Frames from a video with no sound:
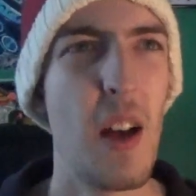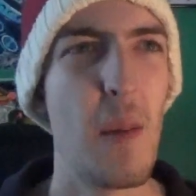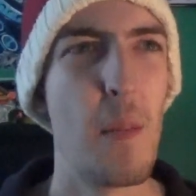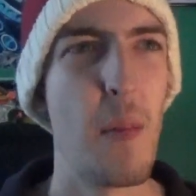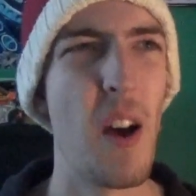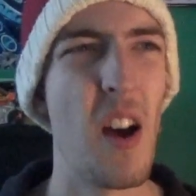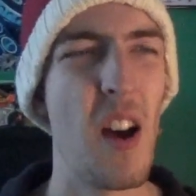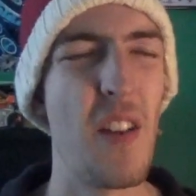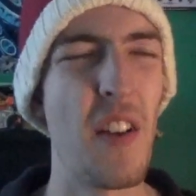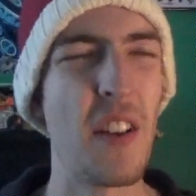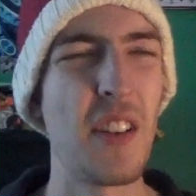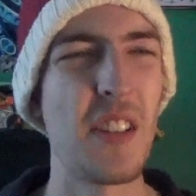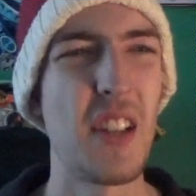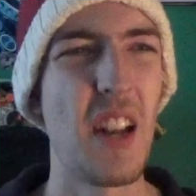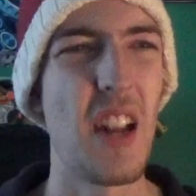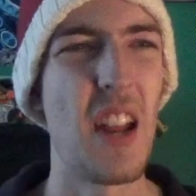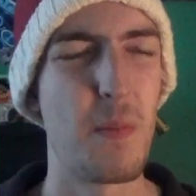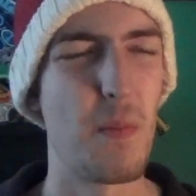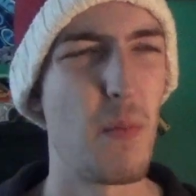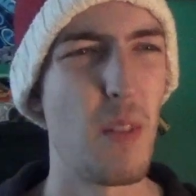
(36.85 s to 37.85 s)
But
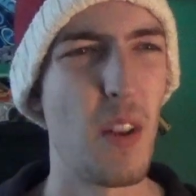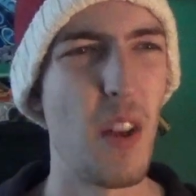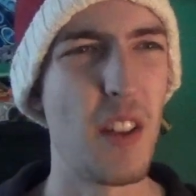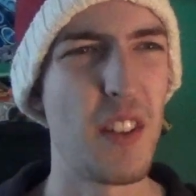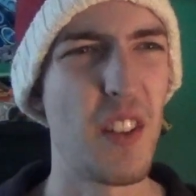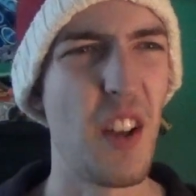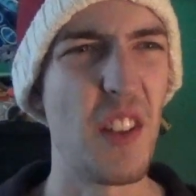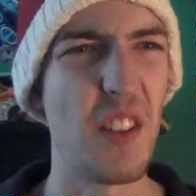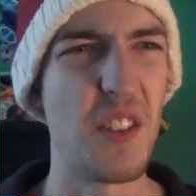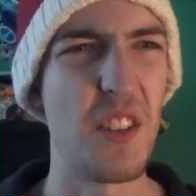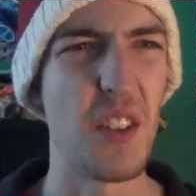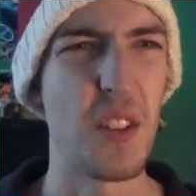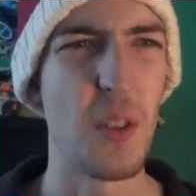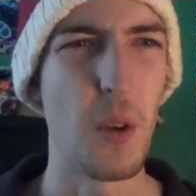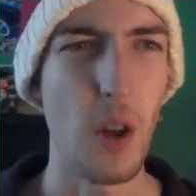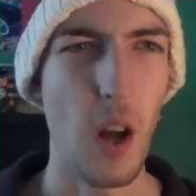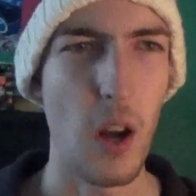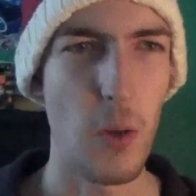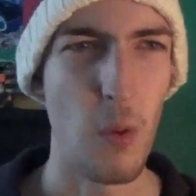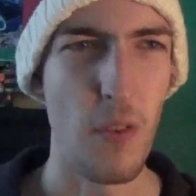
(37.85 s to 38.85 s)
eventually I decided to just do
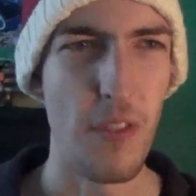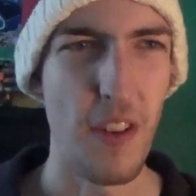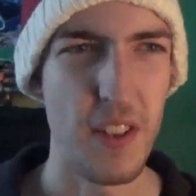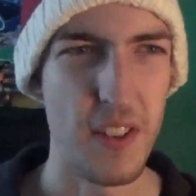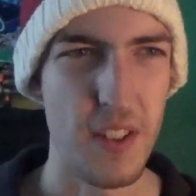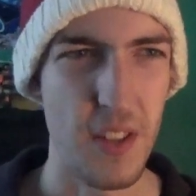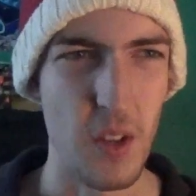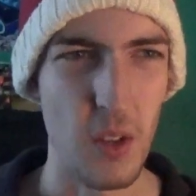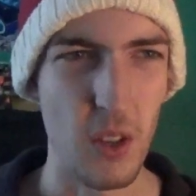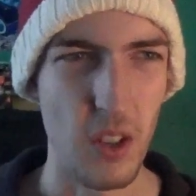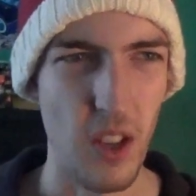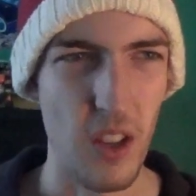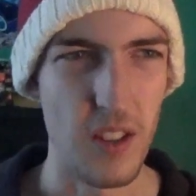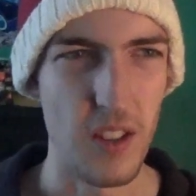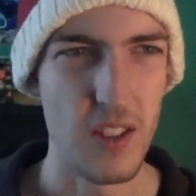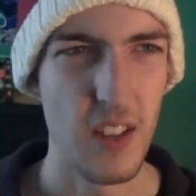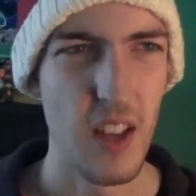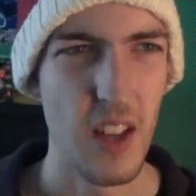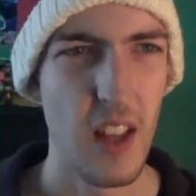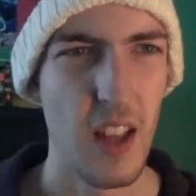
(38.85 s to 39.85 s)
Garden Warfare 2
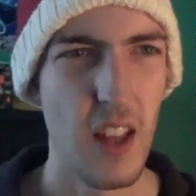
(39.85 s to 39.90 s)
because